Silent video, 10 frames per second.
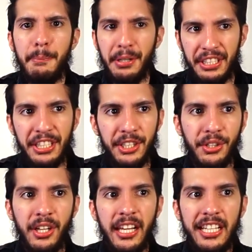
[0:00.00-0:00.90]
But
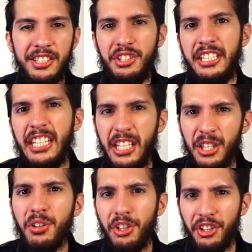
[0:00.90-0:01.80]
here, it's to
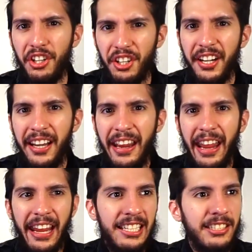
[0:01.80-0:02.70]
kill her.
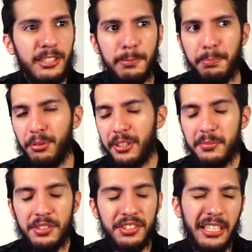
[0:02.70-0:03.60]
And he's just pulling
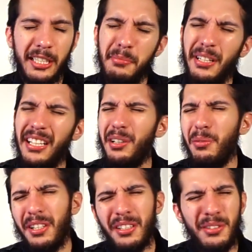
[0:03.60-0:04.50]
him, just like, come on, I don't
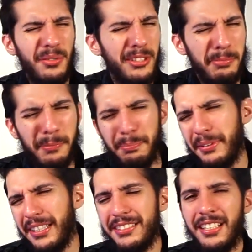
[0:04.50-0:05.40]
want to do this, but
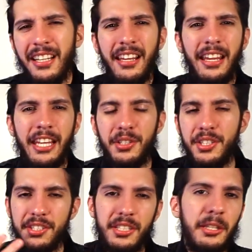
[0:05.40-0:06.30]
please. And you
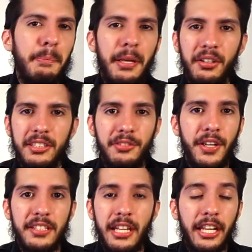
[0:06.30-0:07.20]
can see the pain on his
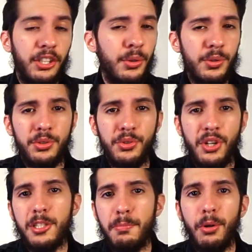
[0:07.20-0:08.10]
face. And kudos to
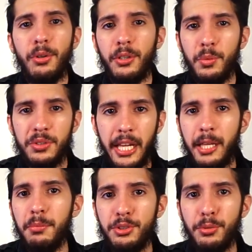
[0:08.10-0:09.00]
Josh Brolin, who was
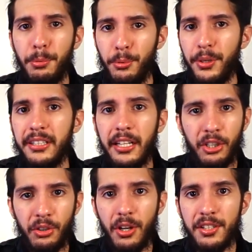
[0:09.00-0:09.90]
able to bring that
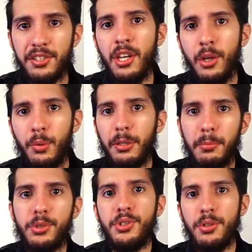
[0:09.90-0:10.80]
across with a
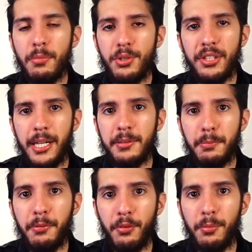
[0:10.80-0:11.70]
motion capture
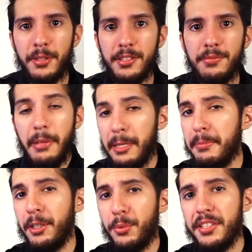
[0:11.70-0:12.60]
performance. The
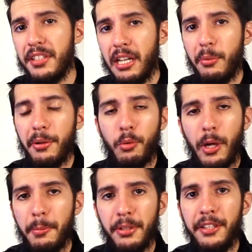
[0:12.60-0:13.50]
main reason, however,
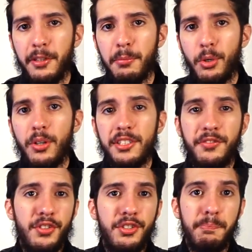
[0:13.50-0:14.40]
why I believe Gamora
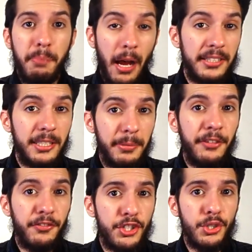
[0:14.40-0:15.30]

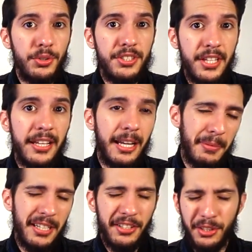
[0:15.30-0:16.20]
is for sure dead. I
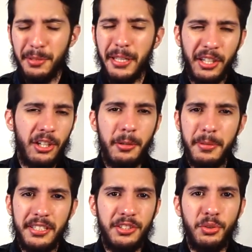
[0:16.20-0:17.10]
mean, you can make
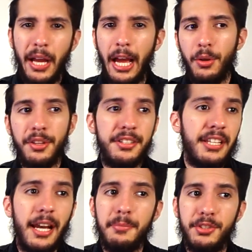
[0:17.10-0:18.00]
arguments as to how the
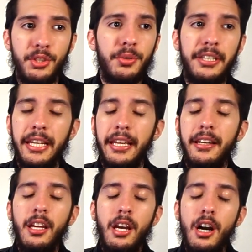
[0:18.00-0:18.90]
Time Stone
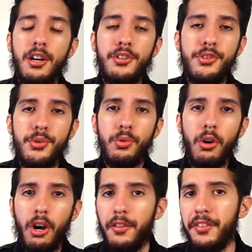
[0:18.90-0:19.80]
can undo
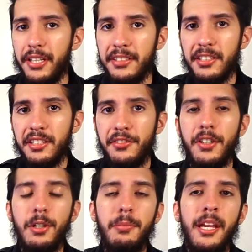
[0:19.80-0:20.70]
all the deaths in this
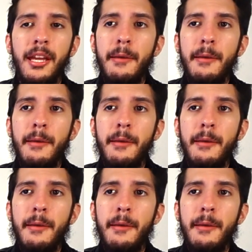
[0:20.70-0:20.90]
film.